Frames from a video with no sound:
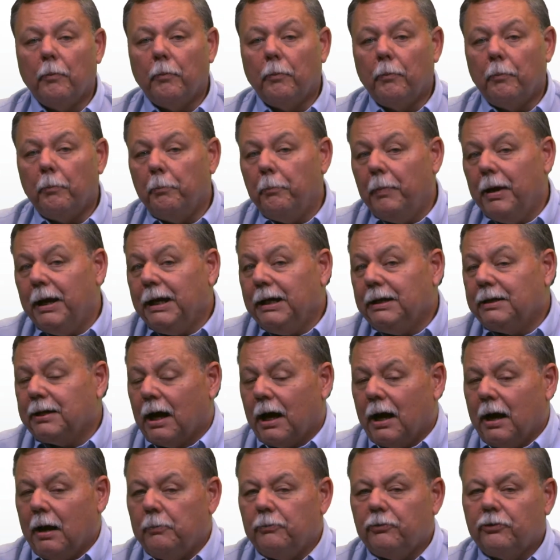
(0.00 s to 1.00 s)
Many
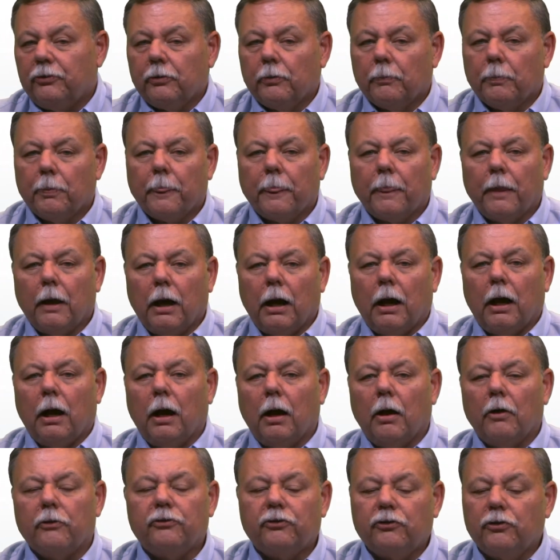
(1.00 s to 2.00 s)
times,
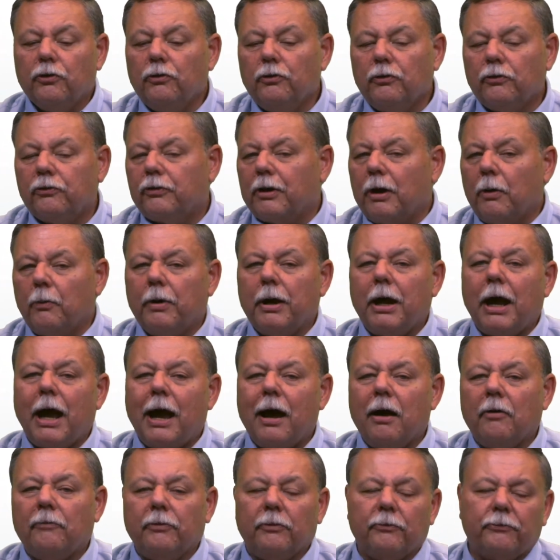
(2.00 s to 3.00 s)
students that we
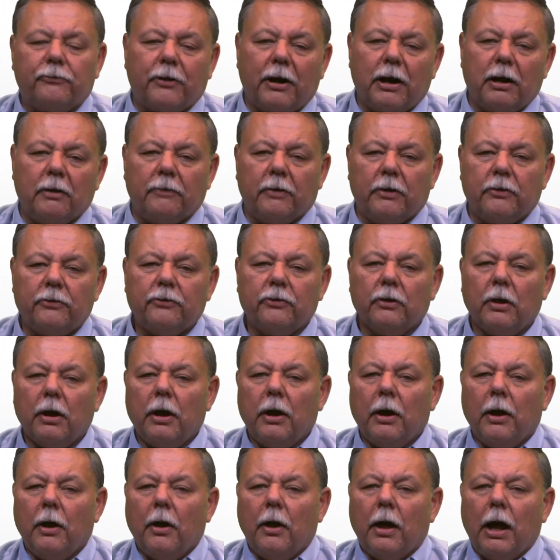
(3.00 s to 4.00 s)
have in front of us
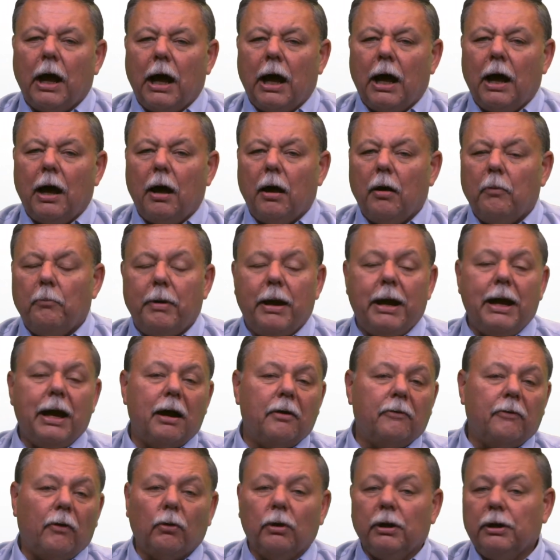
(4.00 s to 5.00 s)
may
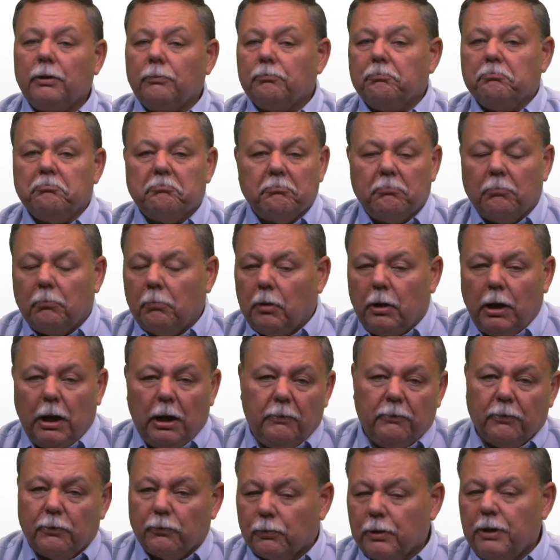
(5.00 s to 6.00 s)
have only
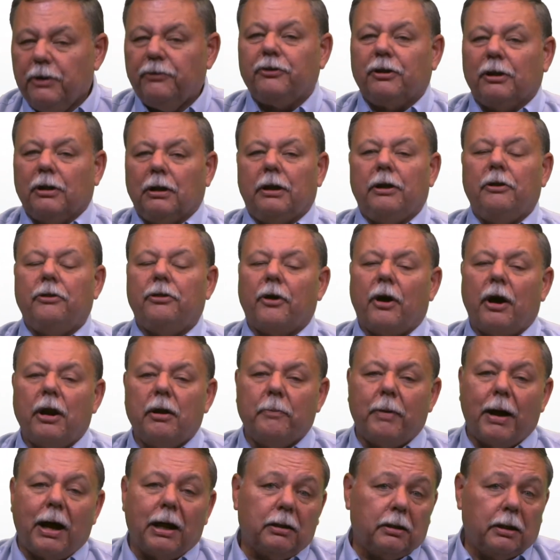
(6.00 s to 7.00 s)
even recently thought
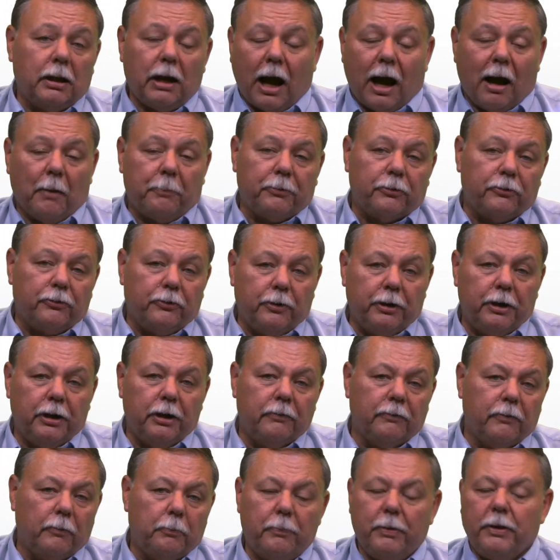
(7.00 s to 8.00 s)
about the opportunity
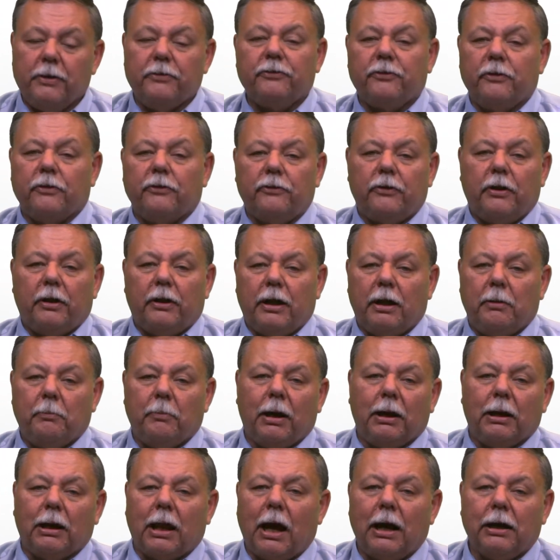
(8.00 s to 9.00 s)
of a business that they
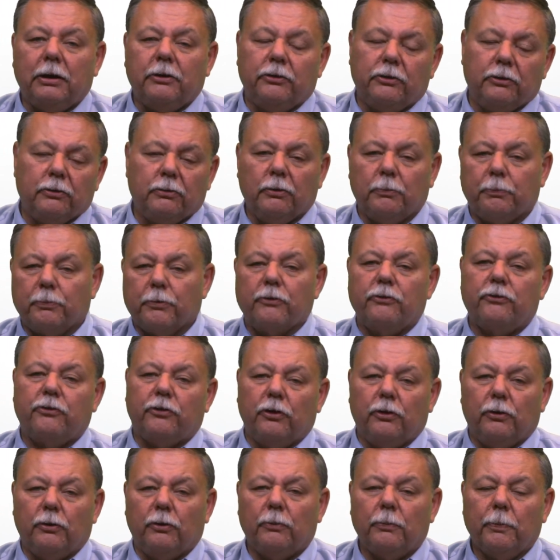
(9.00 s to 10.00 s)
might like to pursue.